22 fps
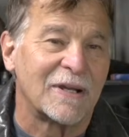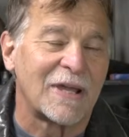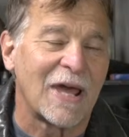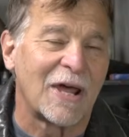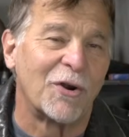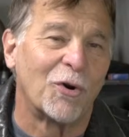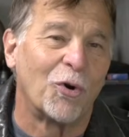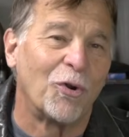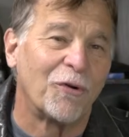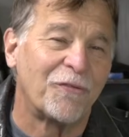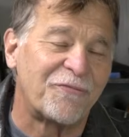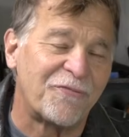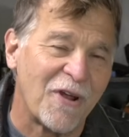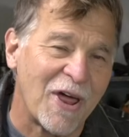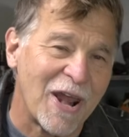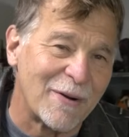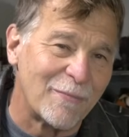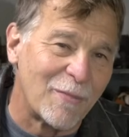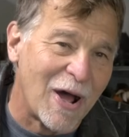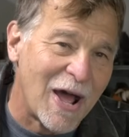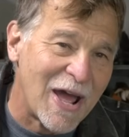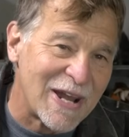Got an old
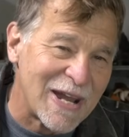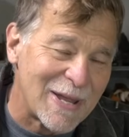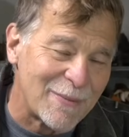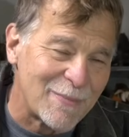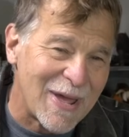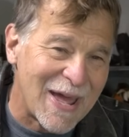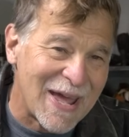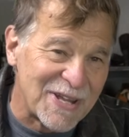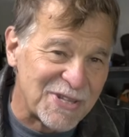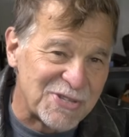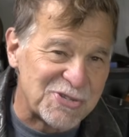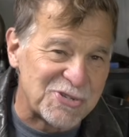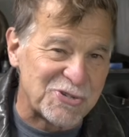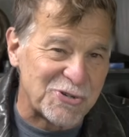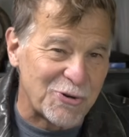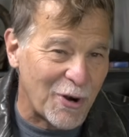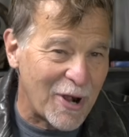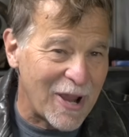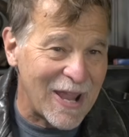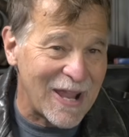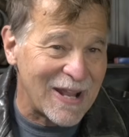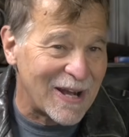friend of mine named Ed
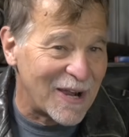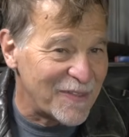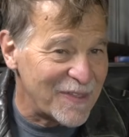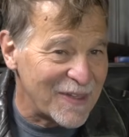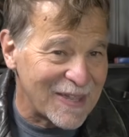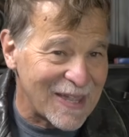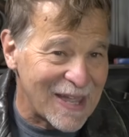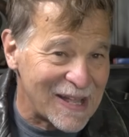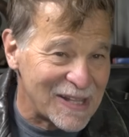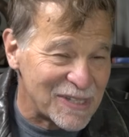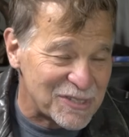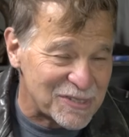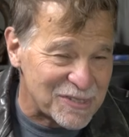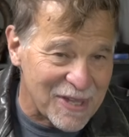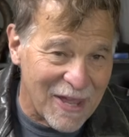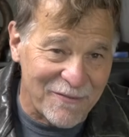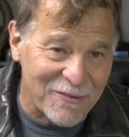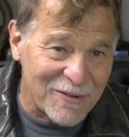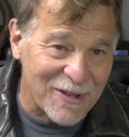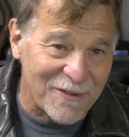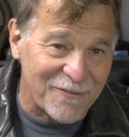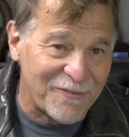Strain. I think Ed's
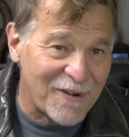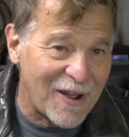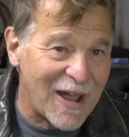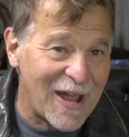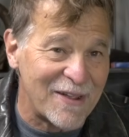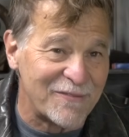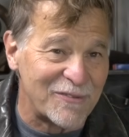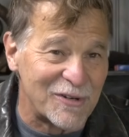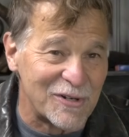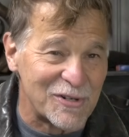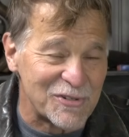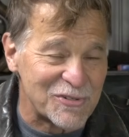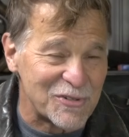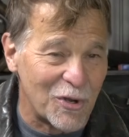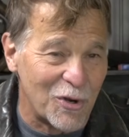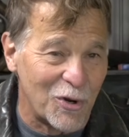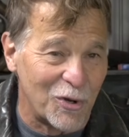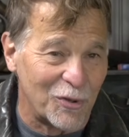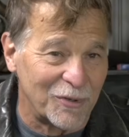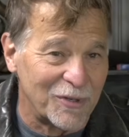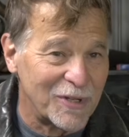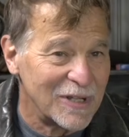75 years
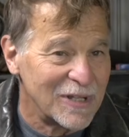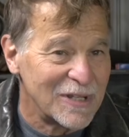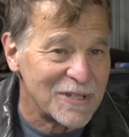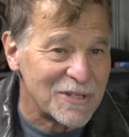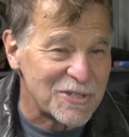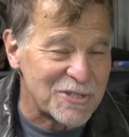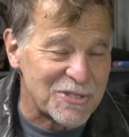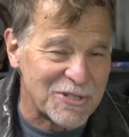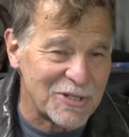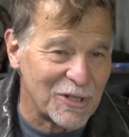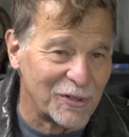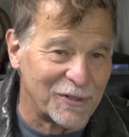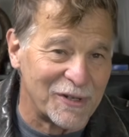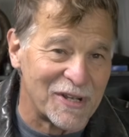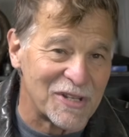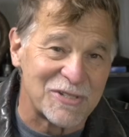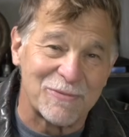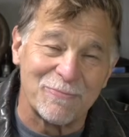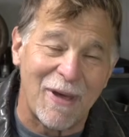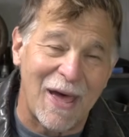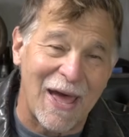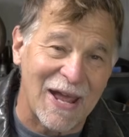old, still
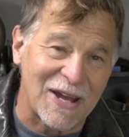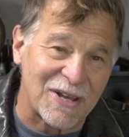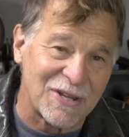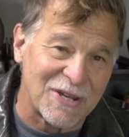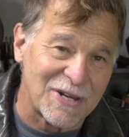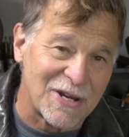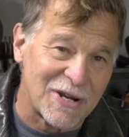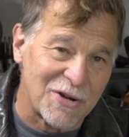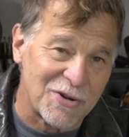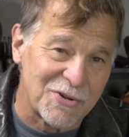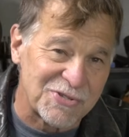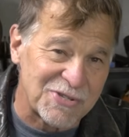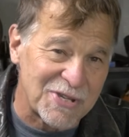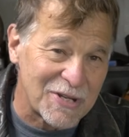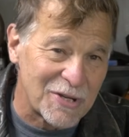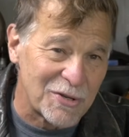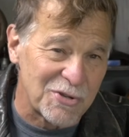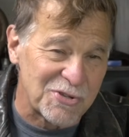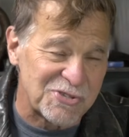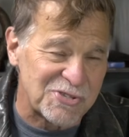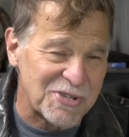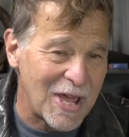does Magnetos. He
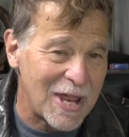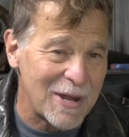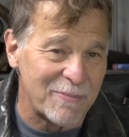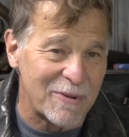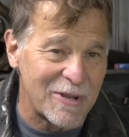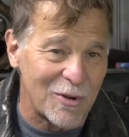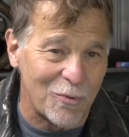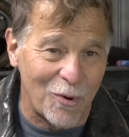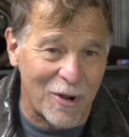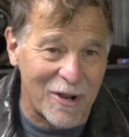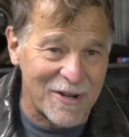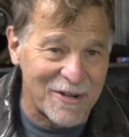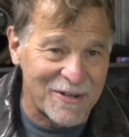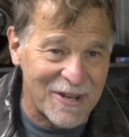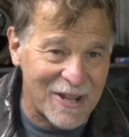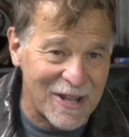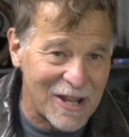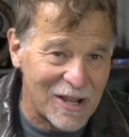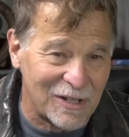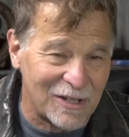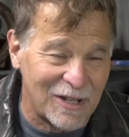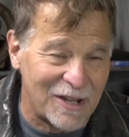goes, send me one,
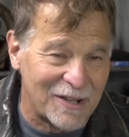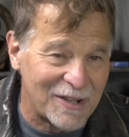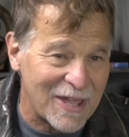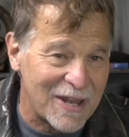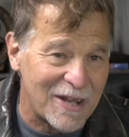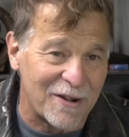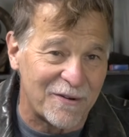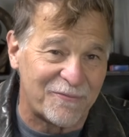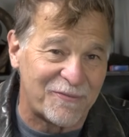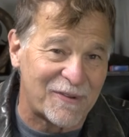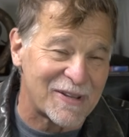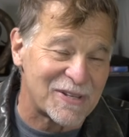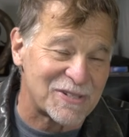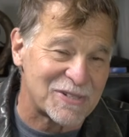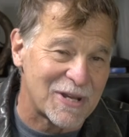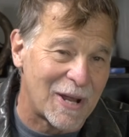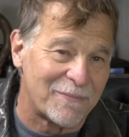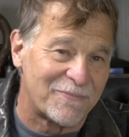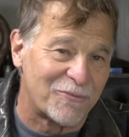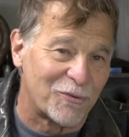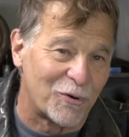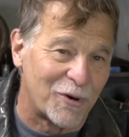Dale, I'll get it fixed
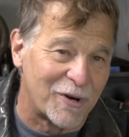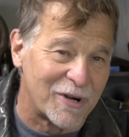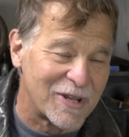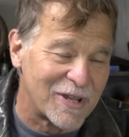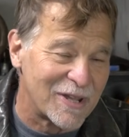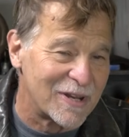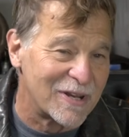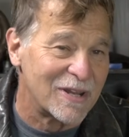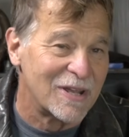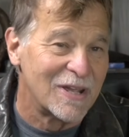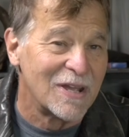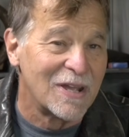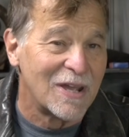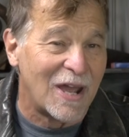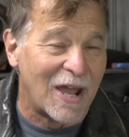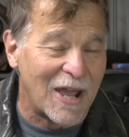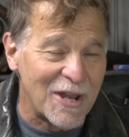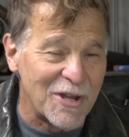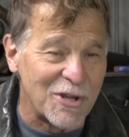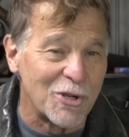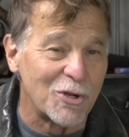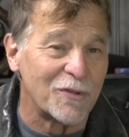up for you. And
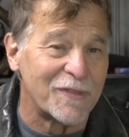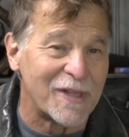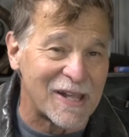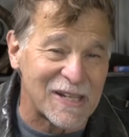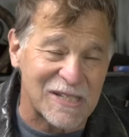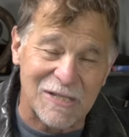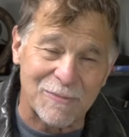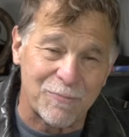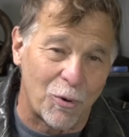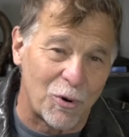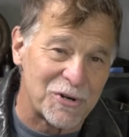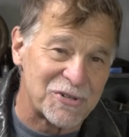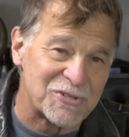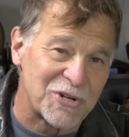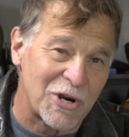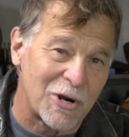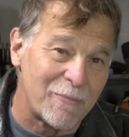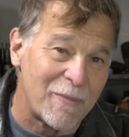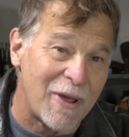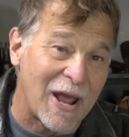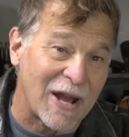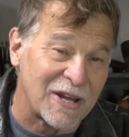I knew that
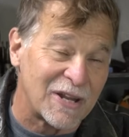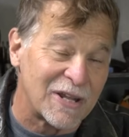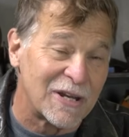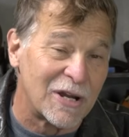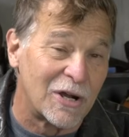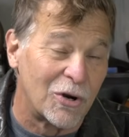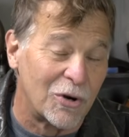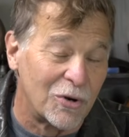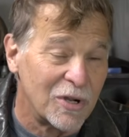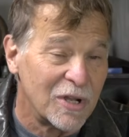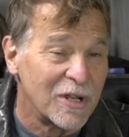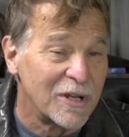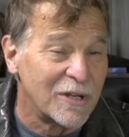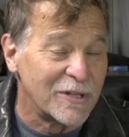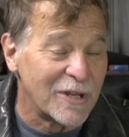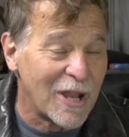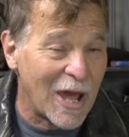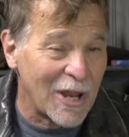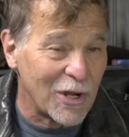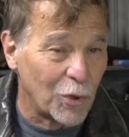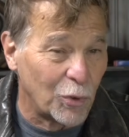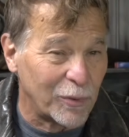Sportster Magneto
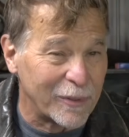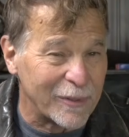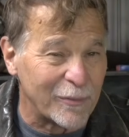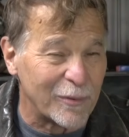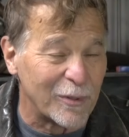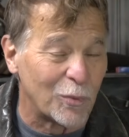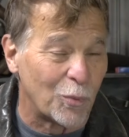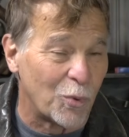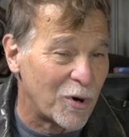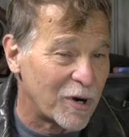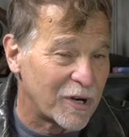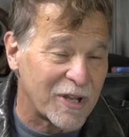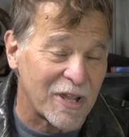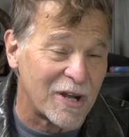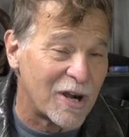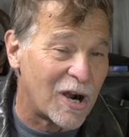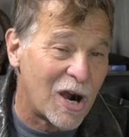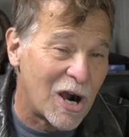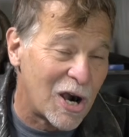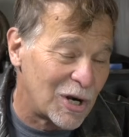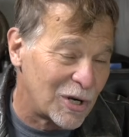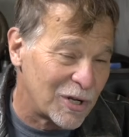not only would work in
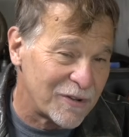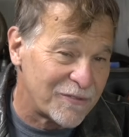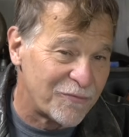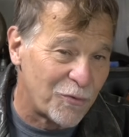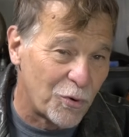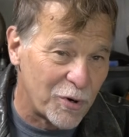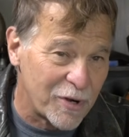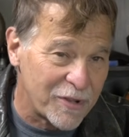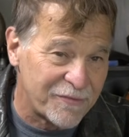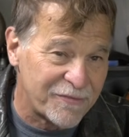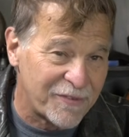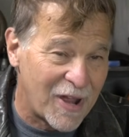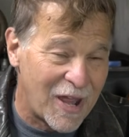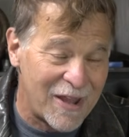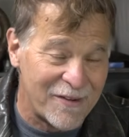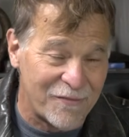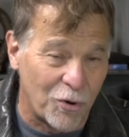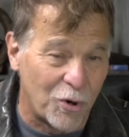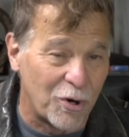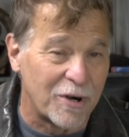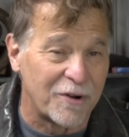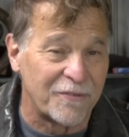a Harley
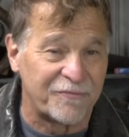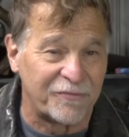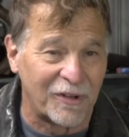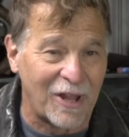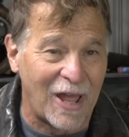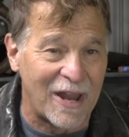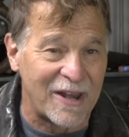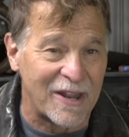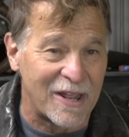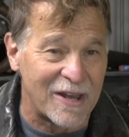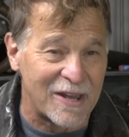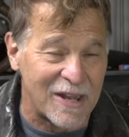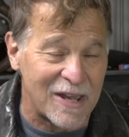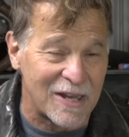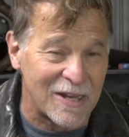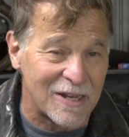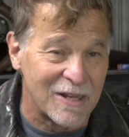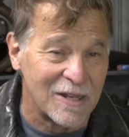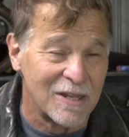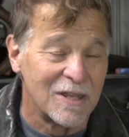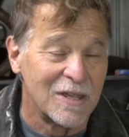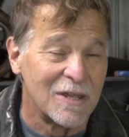45 or a Flathead
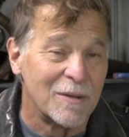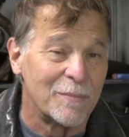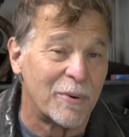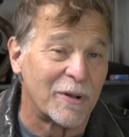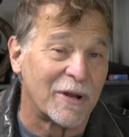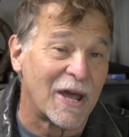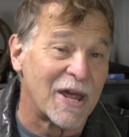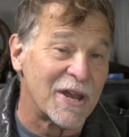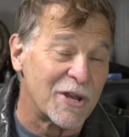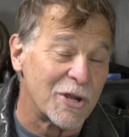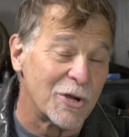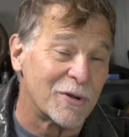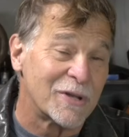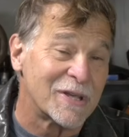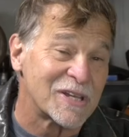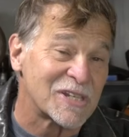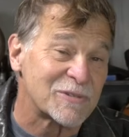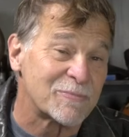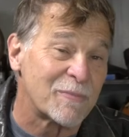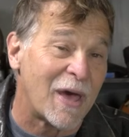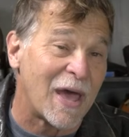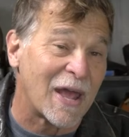80, but I knew
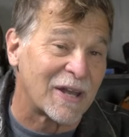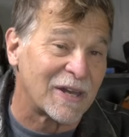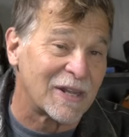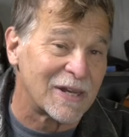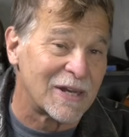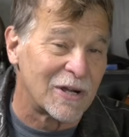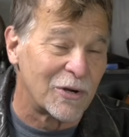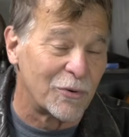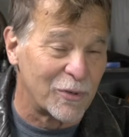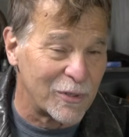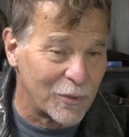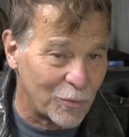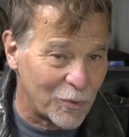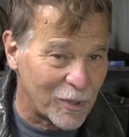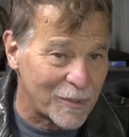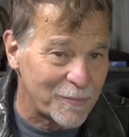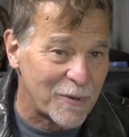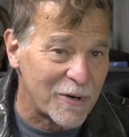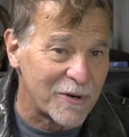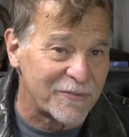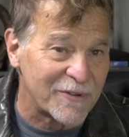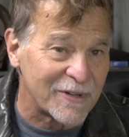his Magneto would
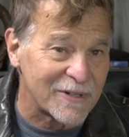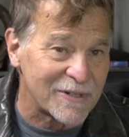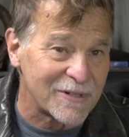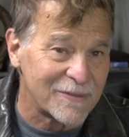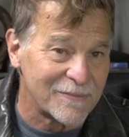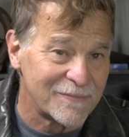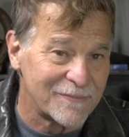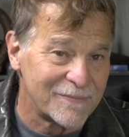work perfect.